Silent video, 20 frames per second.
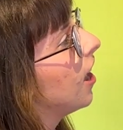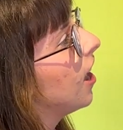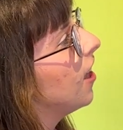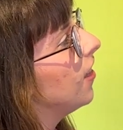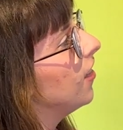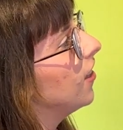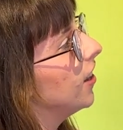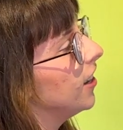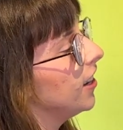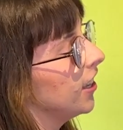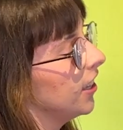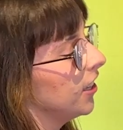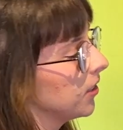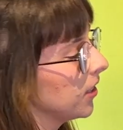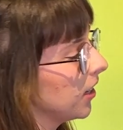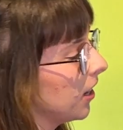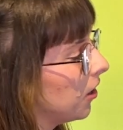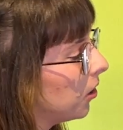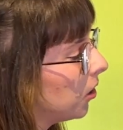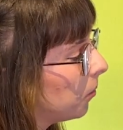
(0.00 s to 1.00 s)
And then Healy was
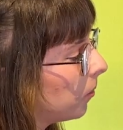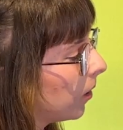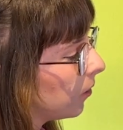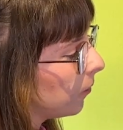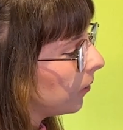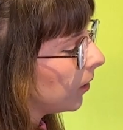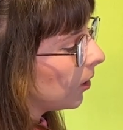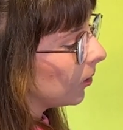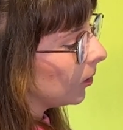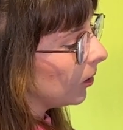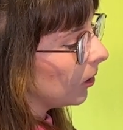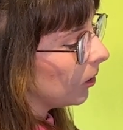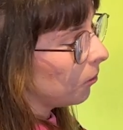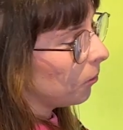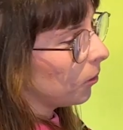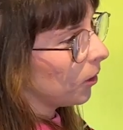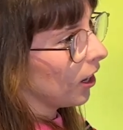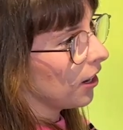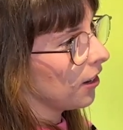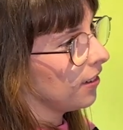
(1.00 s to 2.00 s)
oh, why don't we call it
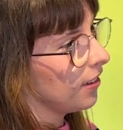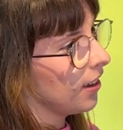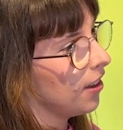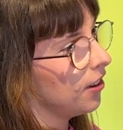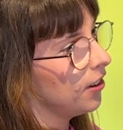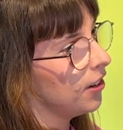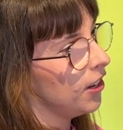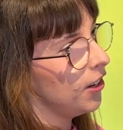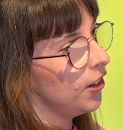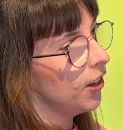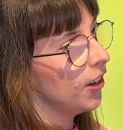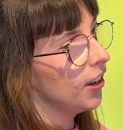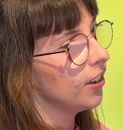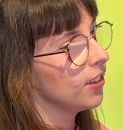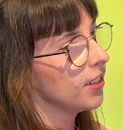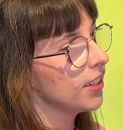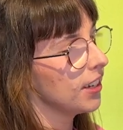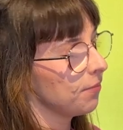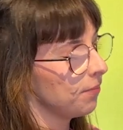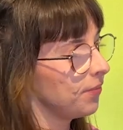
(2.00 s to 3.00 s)
What I Could Tell You? And I
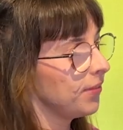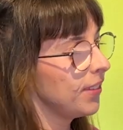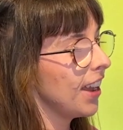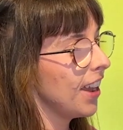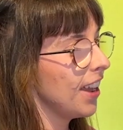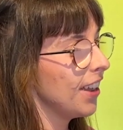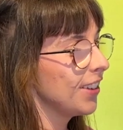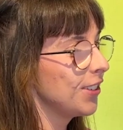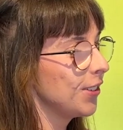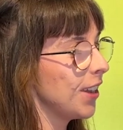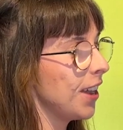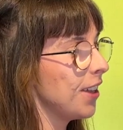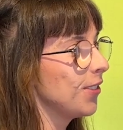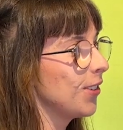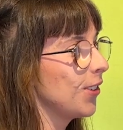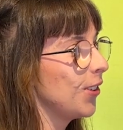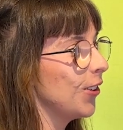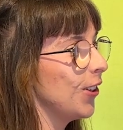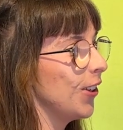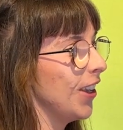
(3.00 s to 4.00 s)
was yeah,
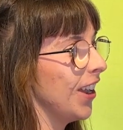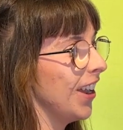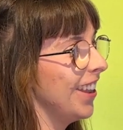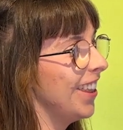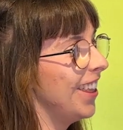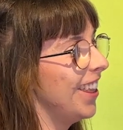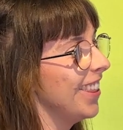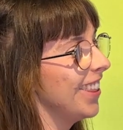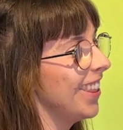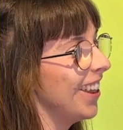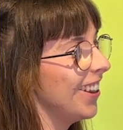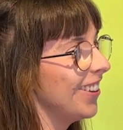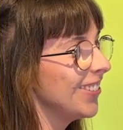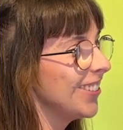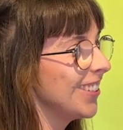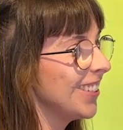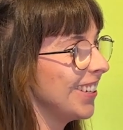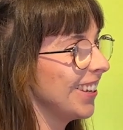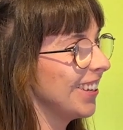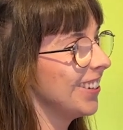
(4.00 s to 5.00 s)
sounds good. And then that
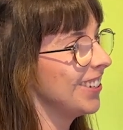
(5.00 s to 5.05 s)
was it.